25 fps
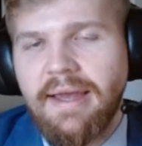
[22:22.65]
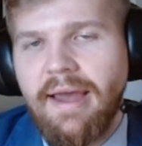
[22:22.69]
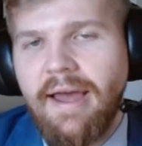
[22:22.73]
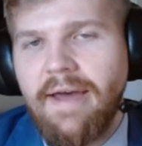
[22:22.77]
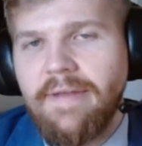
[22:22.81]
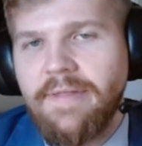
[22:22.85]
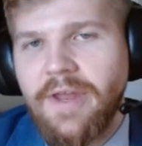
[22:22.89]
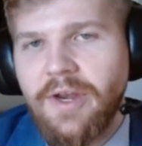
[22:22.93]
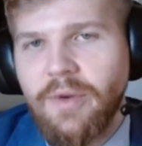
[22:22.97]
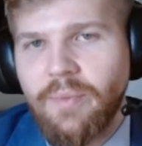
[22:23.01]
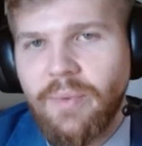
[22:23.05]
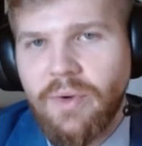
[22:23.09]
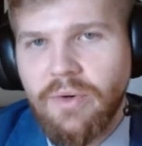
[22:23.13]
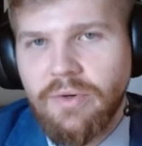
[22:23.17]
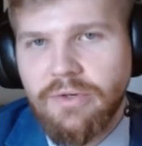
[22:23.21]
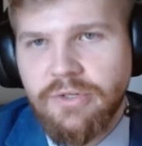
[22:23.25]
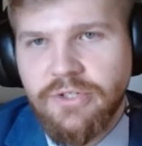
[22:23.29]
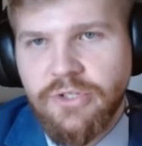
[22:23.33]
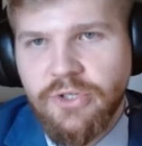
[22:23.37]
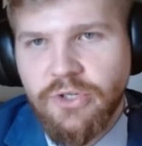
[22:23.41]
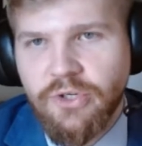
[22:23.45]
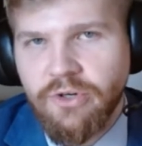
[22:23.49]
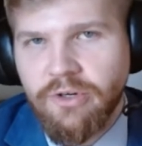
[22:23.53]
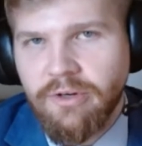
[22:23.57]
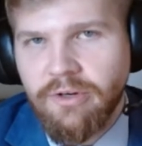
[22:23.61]
And then we go to
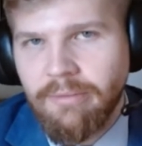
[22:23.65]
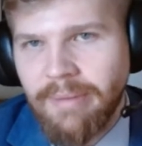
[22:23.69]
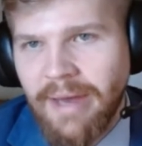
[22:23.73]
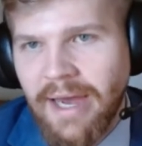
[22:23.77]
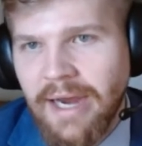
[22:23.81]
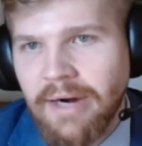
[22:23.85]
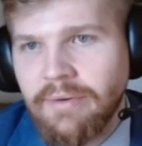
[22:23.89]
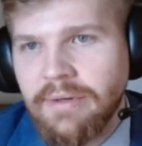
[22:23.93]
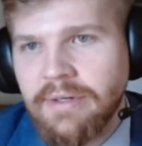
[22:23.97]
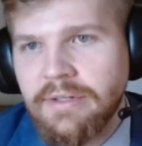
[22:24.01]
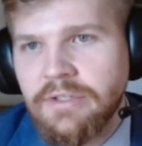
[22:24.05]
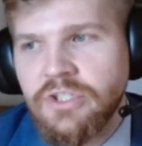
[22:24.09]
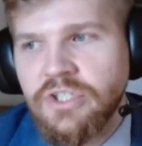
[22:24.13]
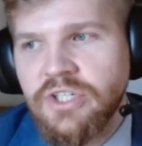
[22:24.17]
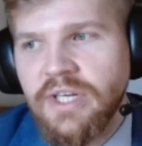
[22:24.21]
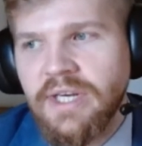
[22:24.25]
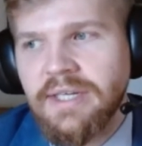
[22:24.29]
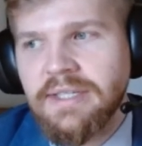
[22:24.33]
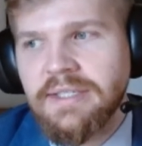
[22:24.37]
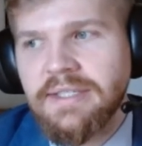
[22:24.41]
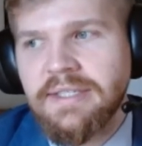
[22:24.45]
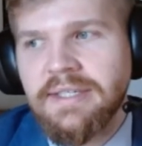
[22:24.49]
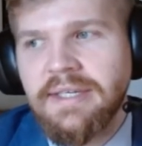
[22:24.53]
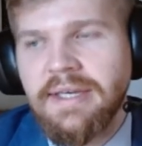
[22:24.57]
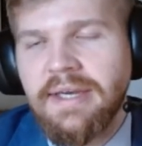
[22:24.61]
security and background
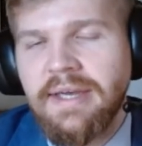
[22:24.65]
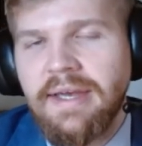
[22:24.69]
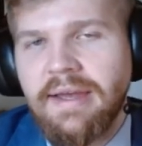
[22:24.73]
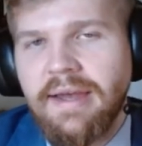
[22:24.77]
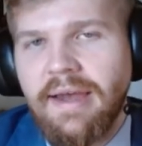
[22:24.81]
checks